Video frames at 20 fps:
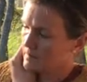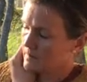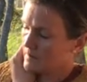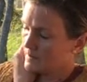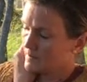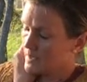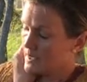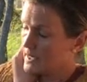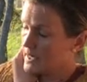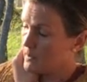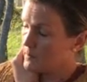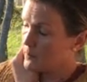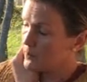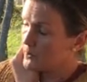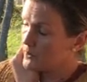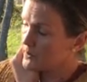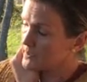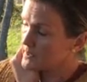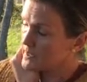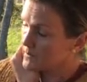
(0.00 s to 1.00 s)
then he
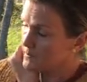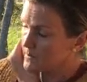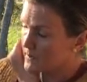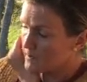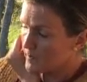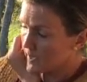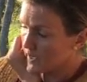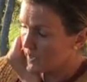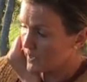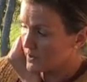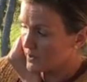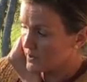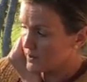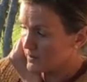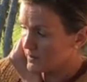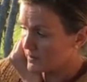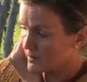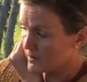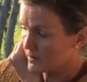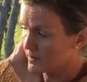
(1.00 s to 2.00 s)
pulls up the pail,
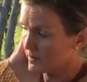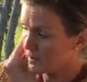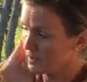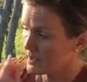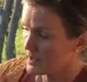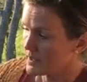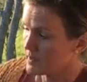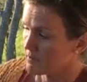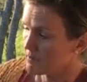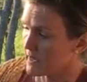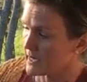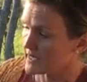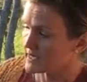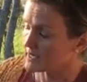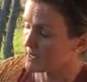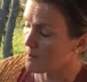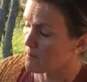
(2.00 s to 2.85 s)
makes